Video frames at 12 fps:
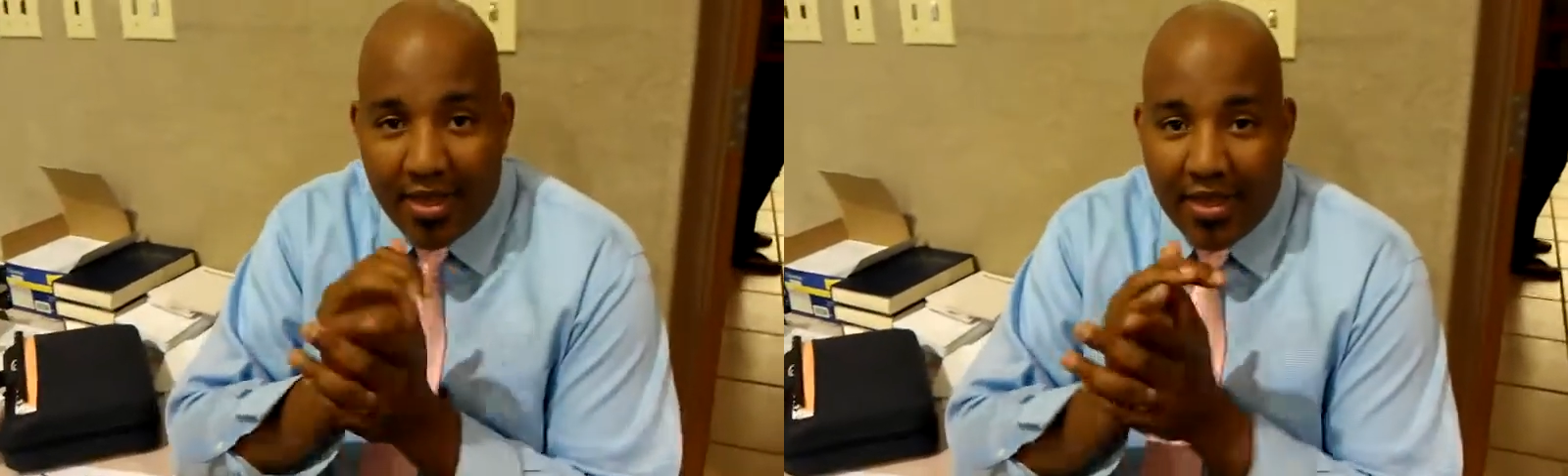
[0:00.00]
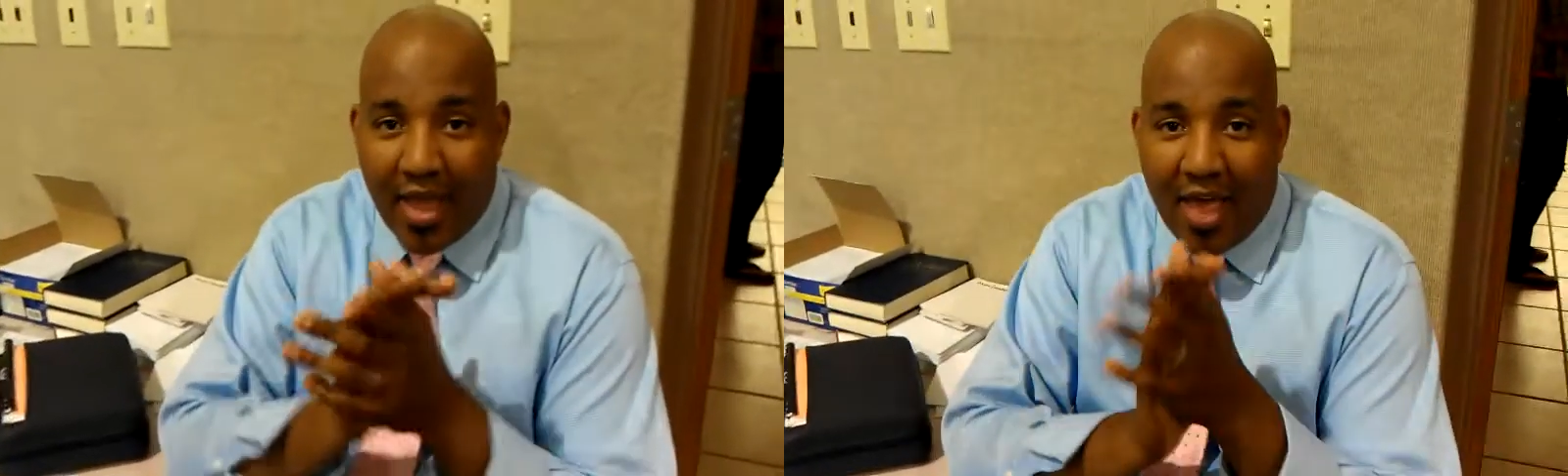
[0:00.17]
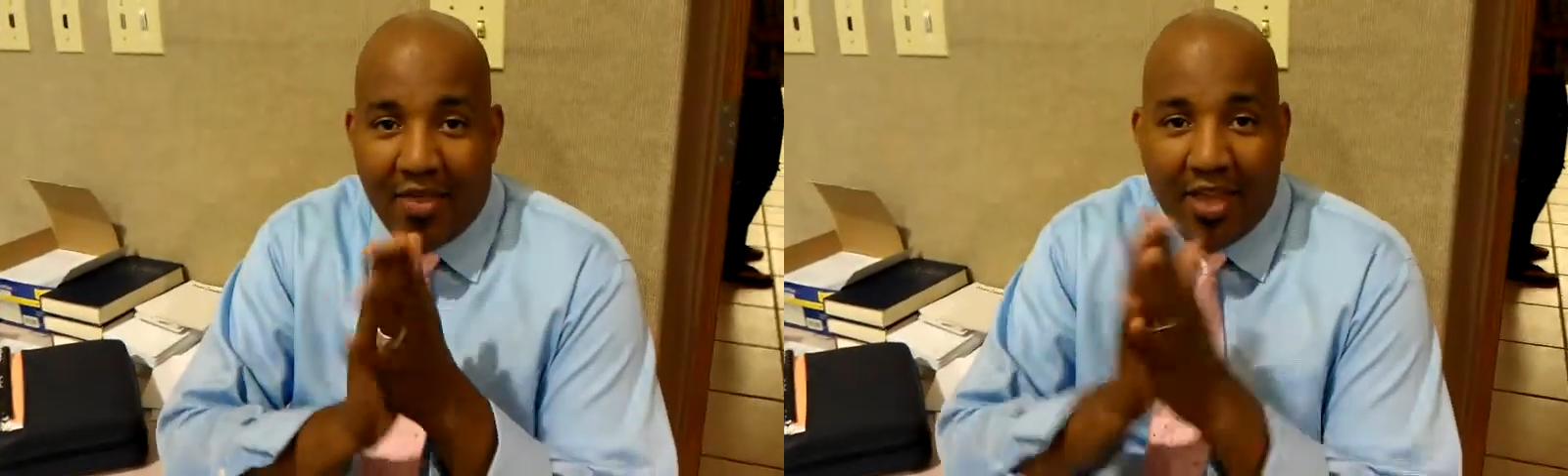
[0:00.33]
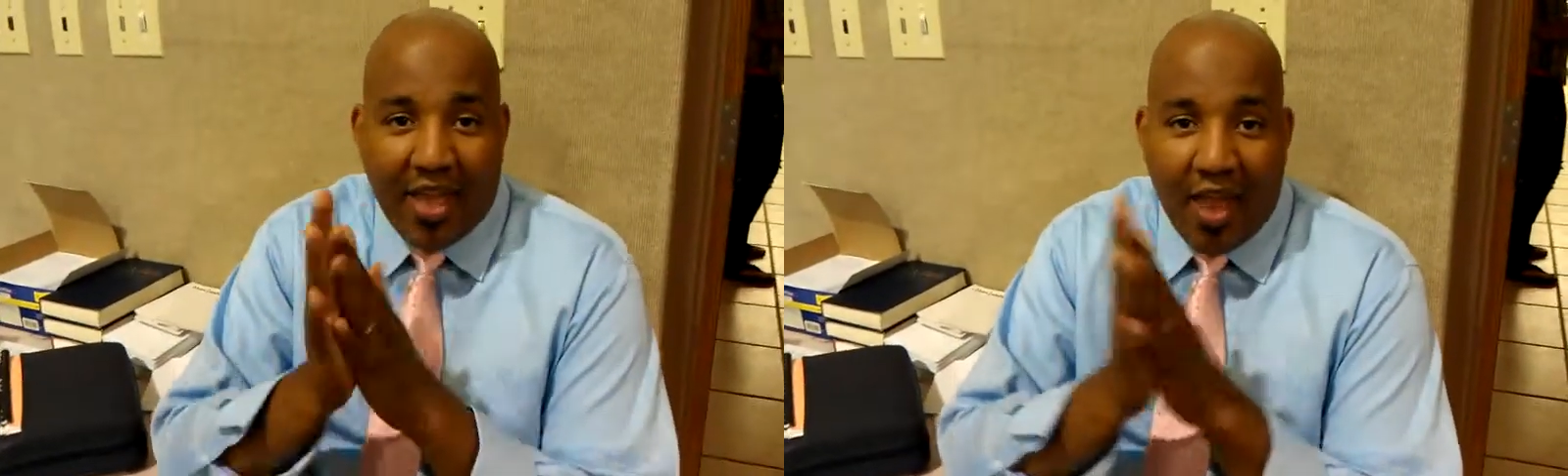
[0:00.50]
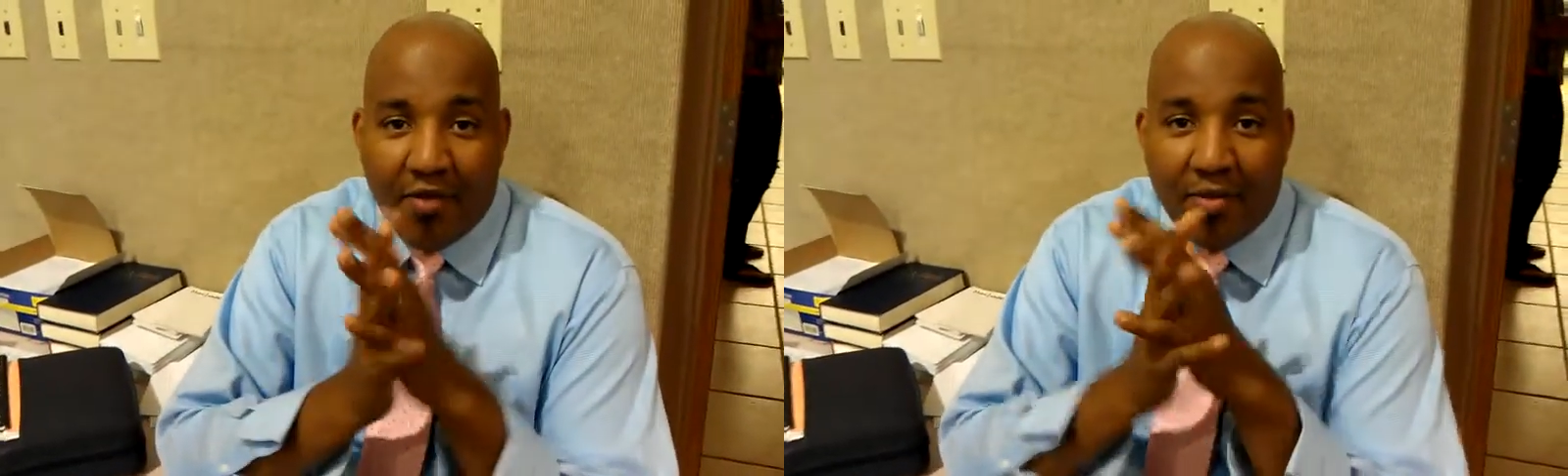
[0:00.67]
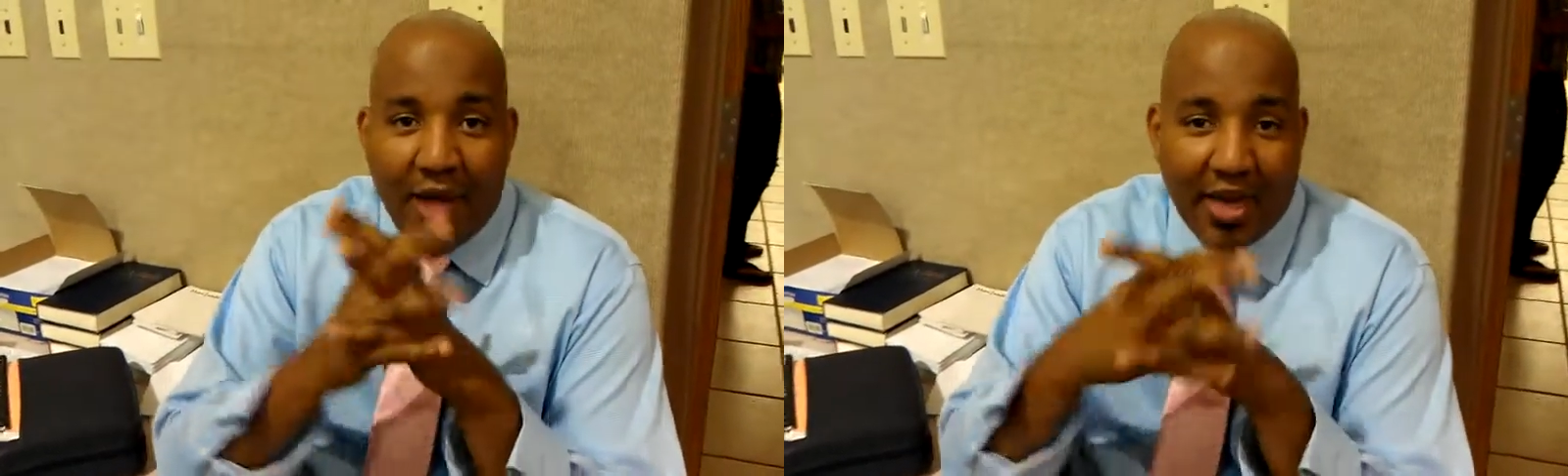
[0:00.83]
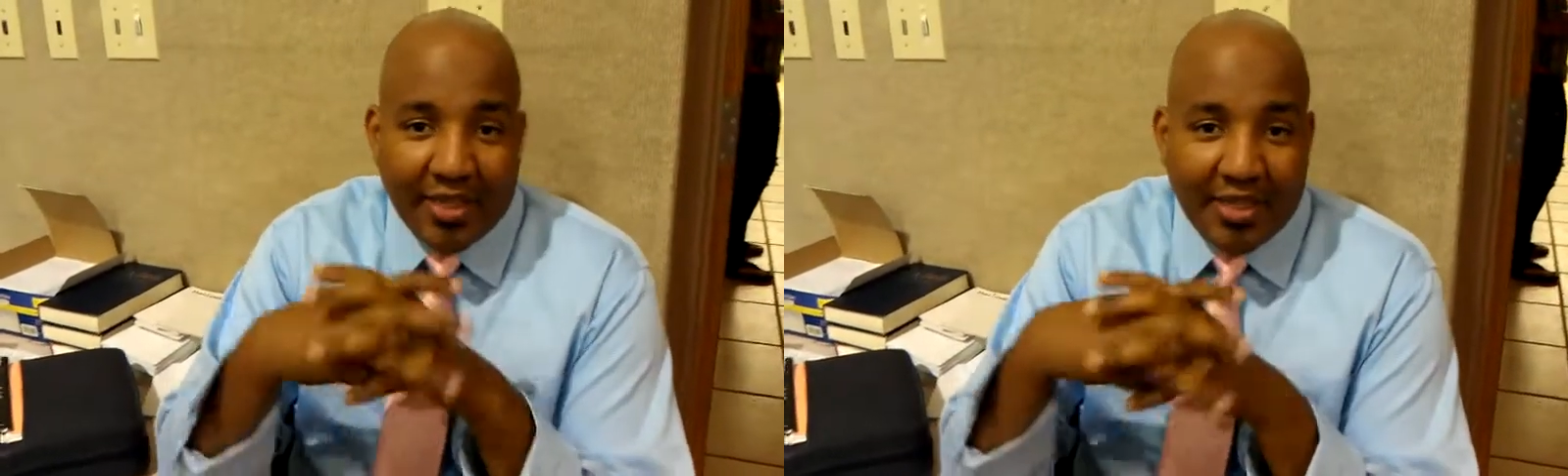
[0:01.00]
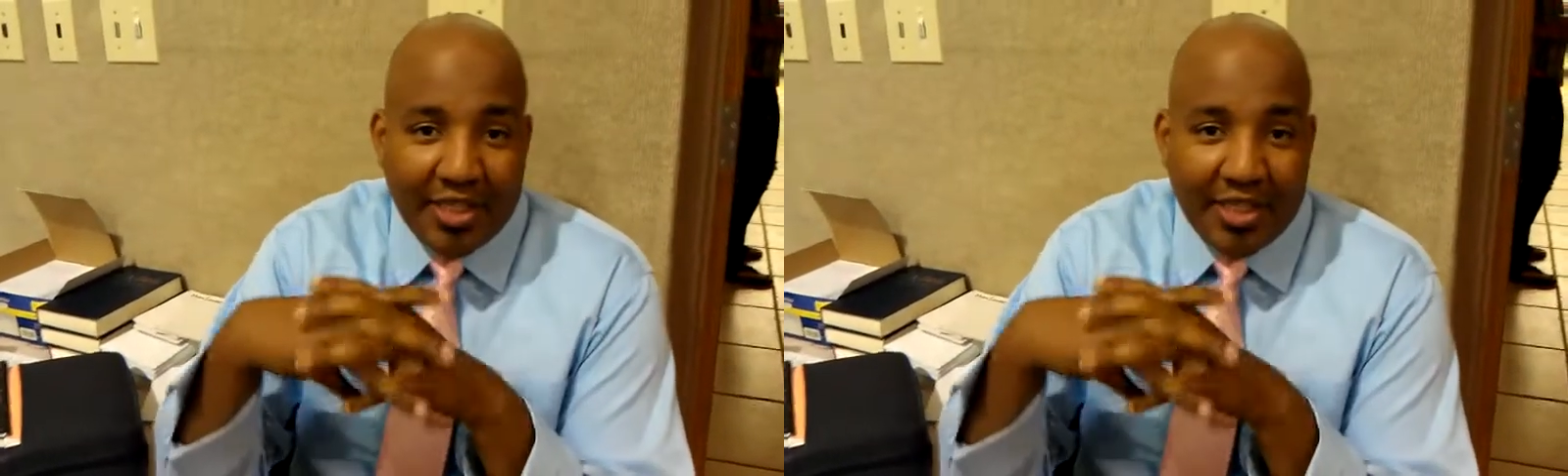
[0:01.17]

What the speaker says: yeah, I think everybody's